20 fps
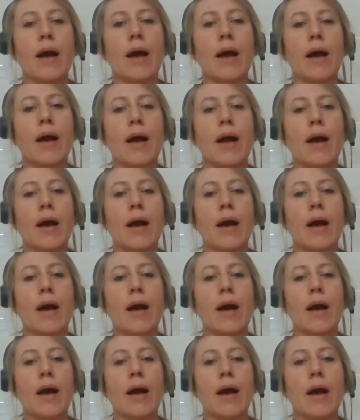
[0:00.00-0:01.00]

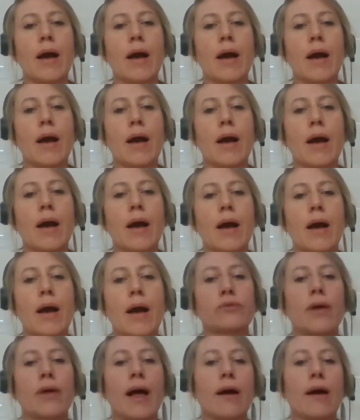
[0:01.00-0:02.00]
that
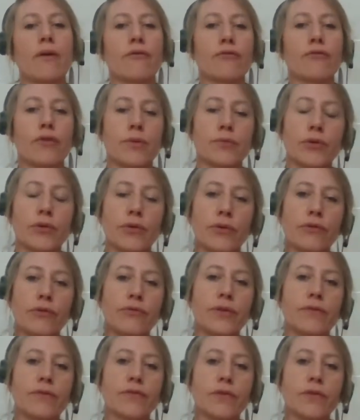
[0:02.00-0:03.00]
pool from the
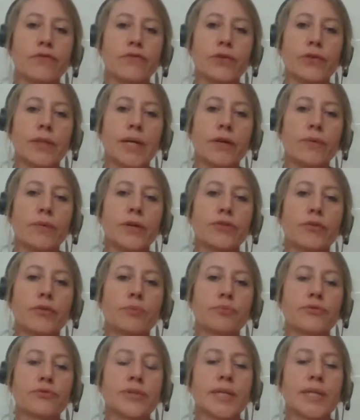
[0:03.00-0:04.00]
5th of July when the
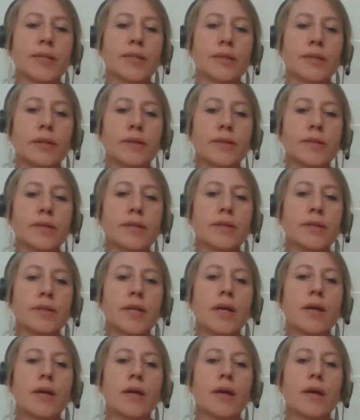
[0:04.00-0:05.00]
process closes,
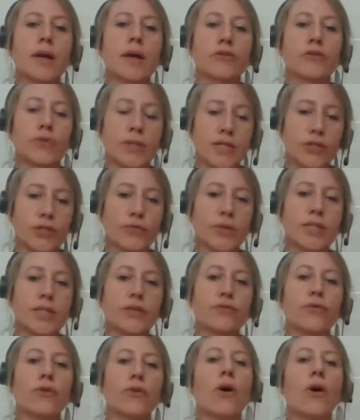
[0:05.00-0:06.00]

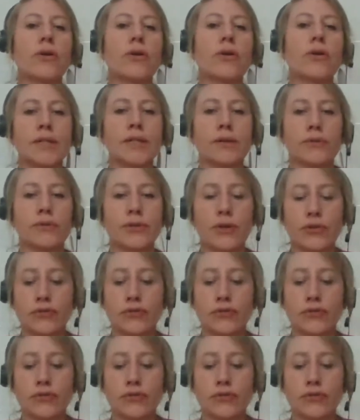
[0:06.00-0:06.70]
2024, until